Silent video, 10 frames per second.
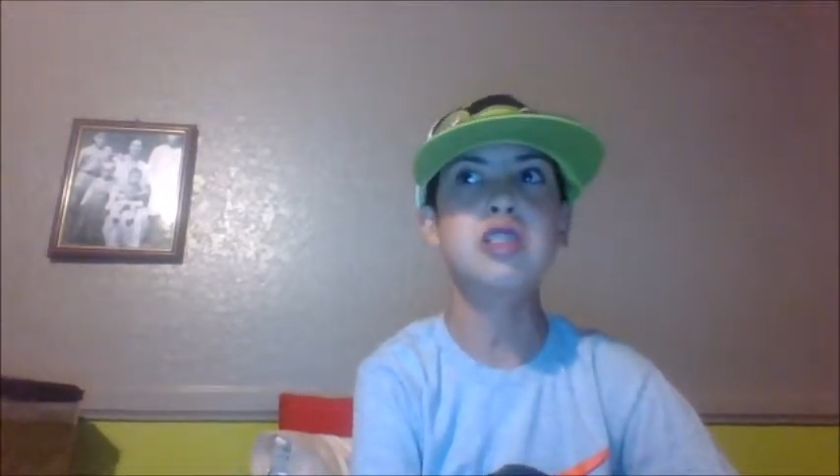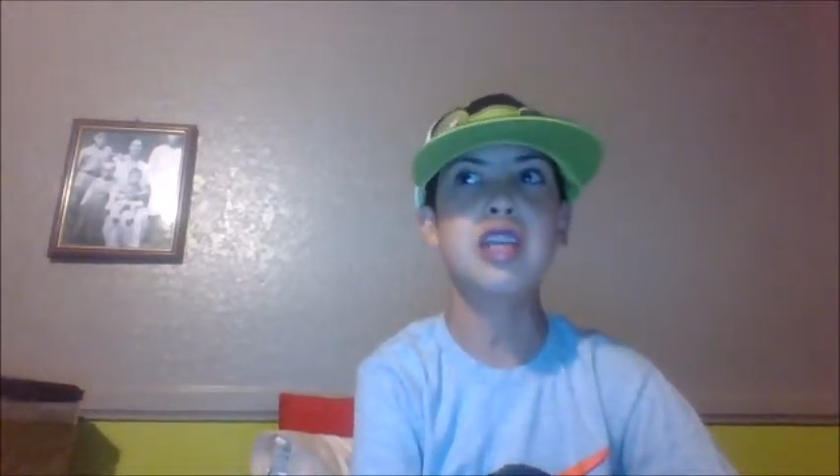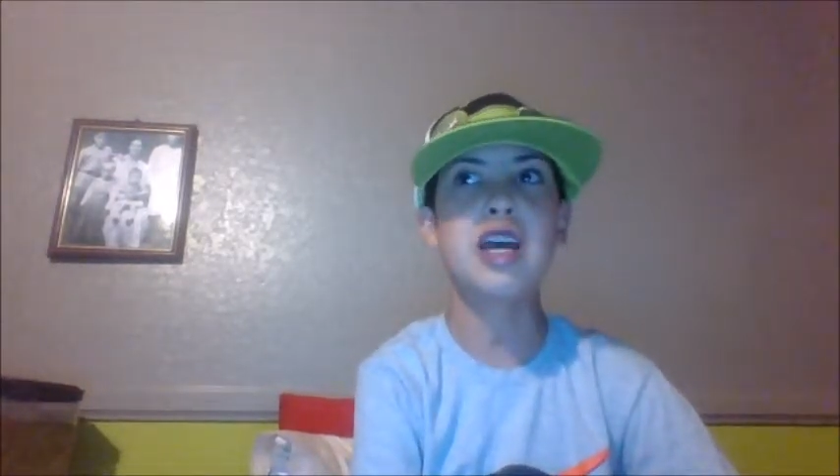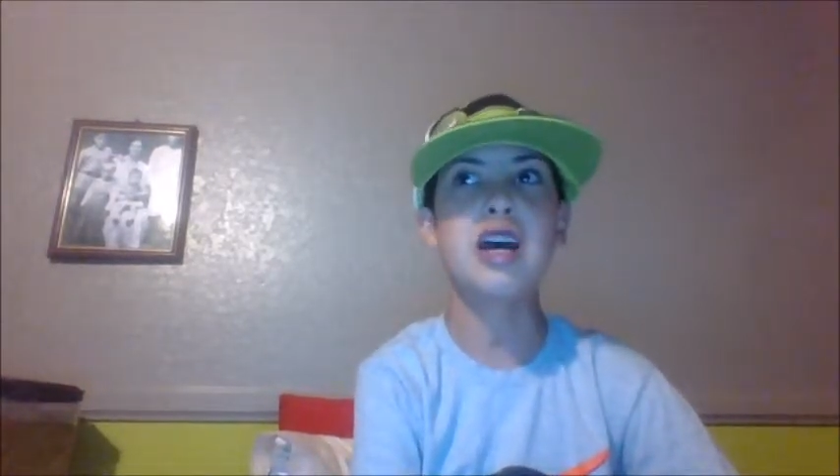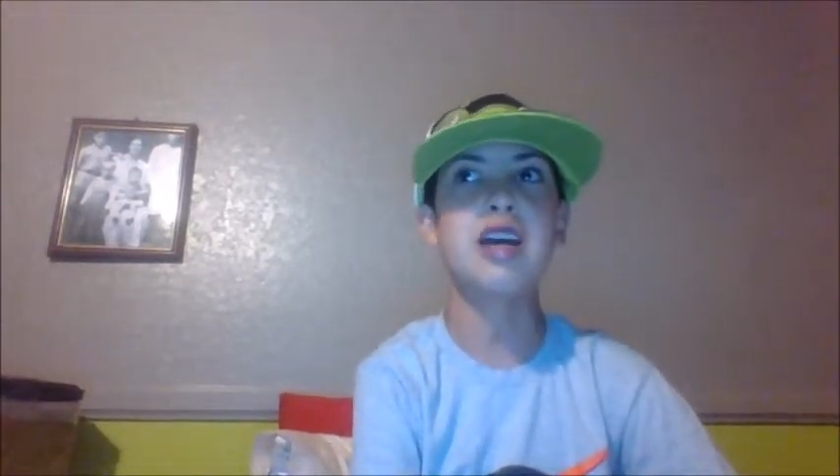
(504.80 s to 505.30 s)

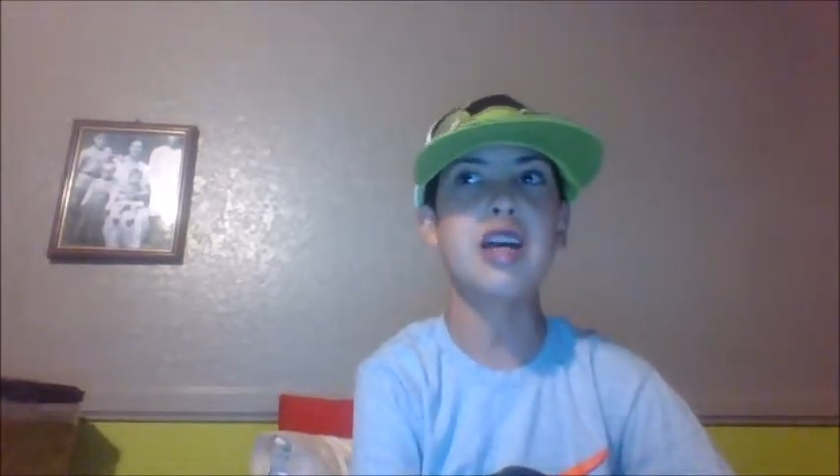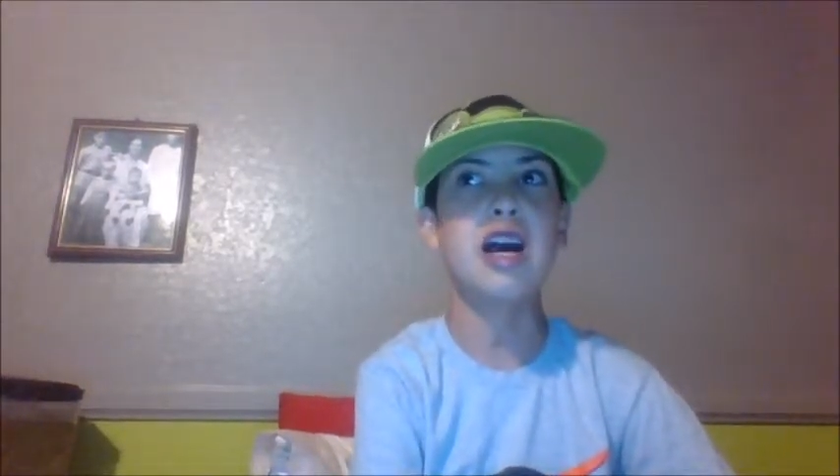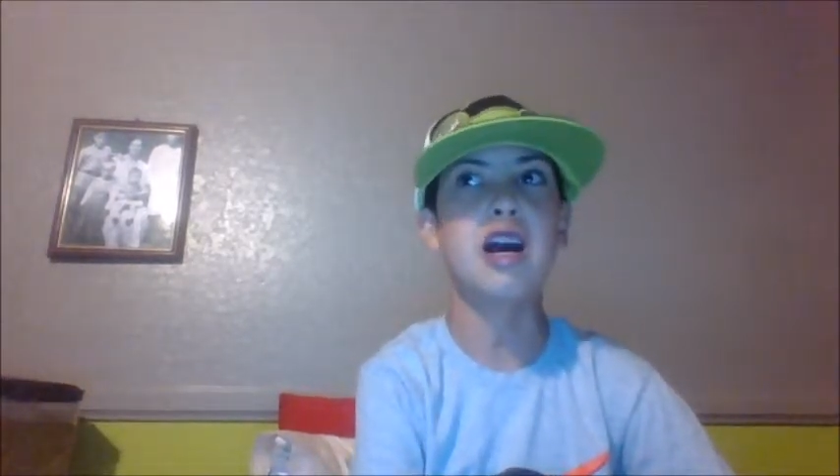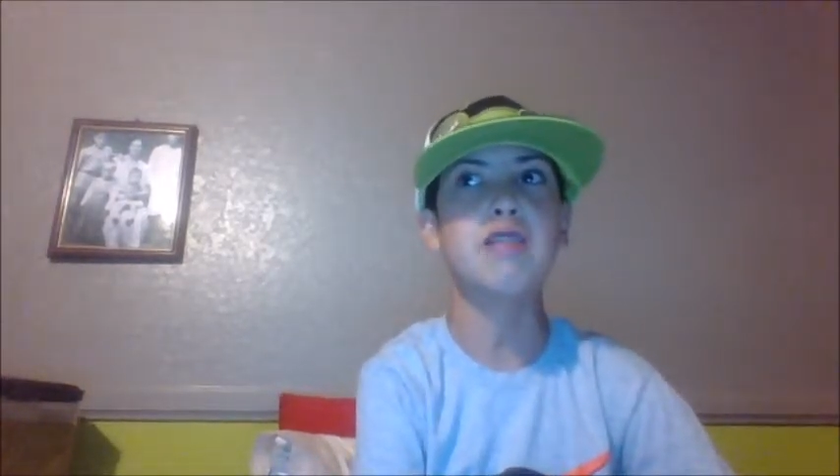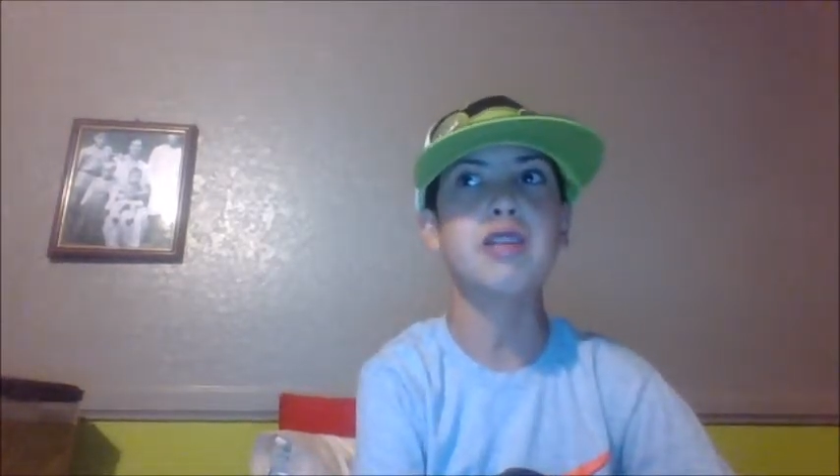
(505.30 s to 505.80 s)
yeah,
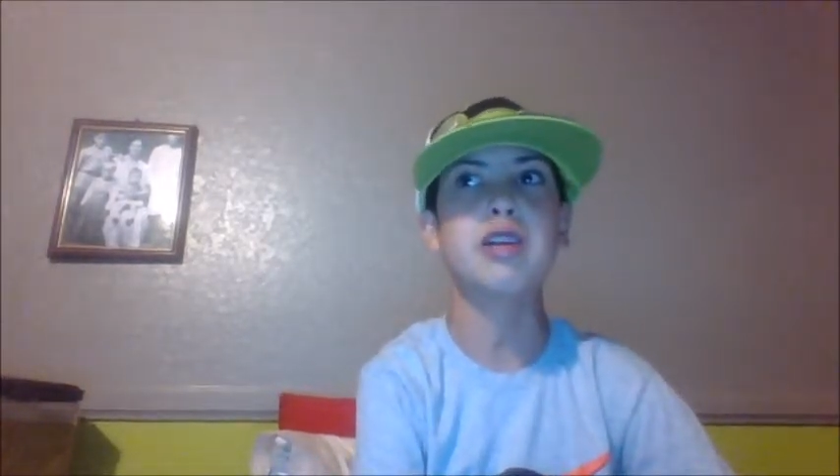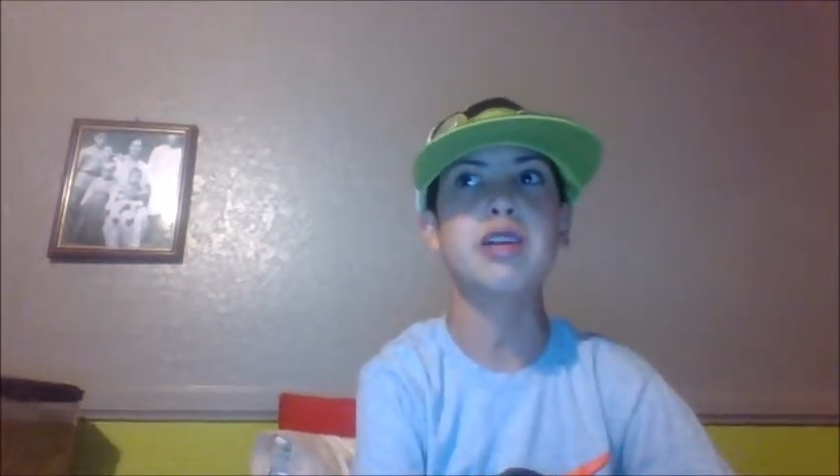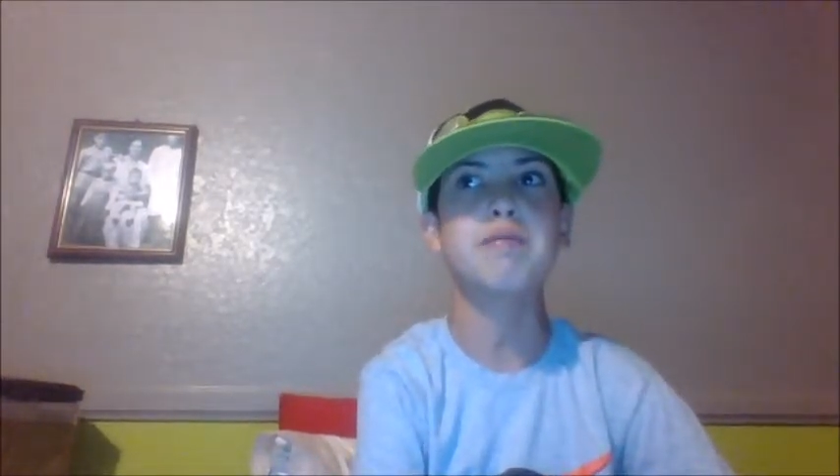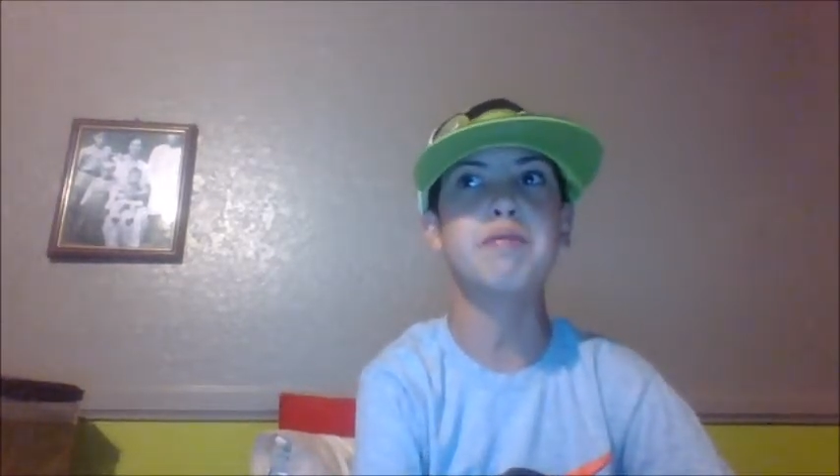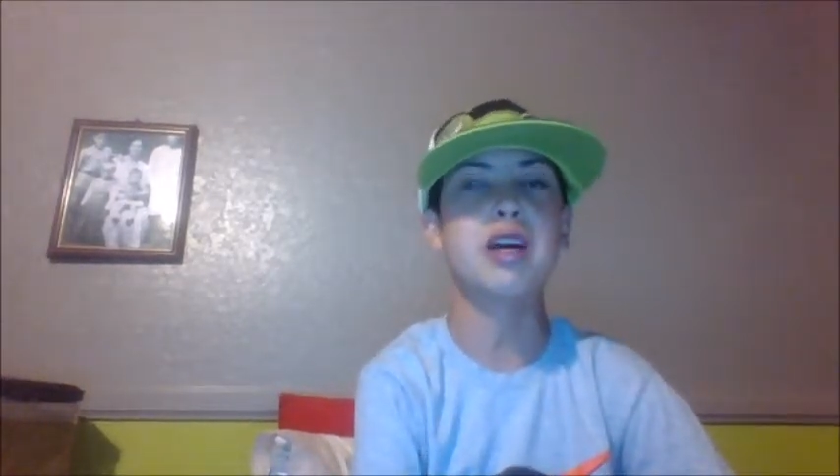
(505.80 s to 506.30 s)
hour,
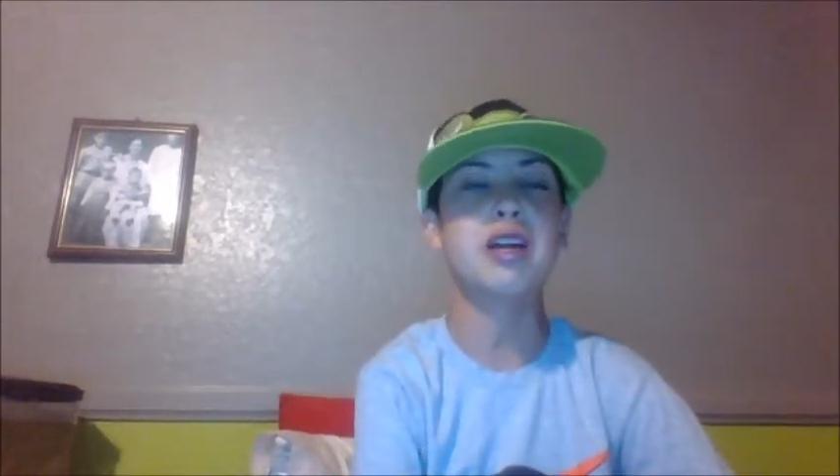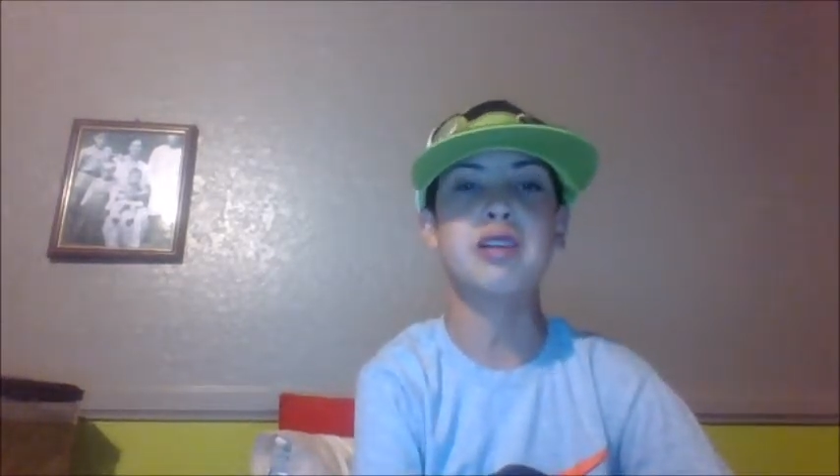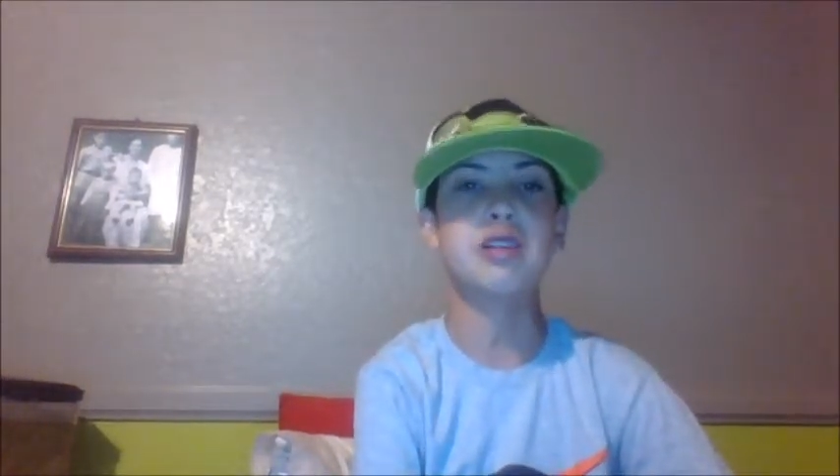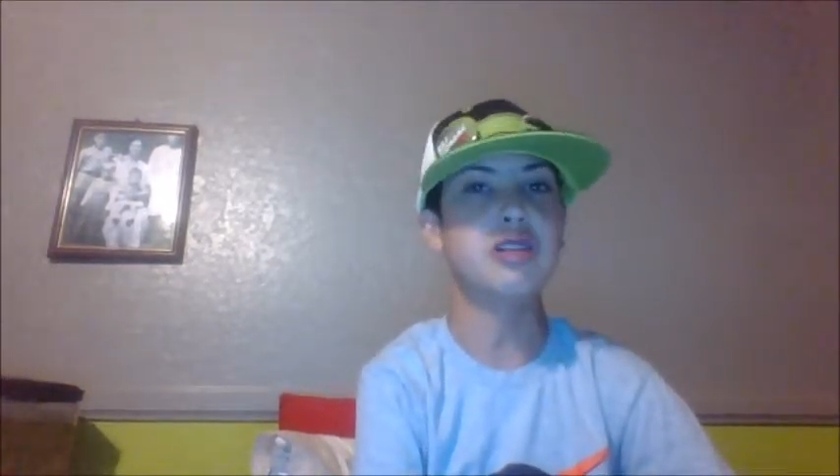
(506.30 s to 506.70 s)
but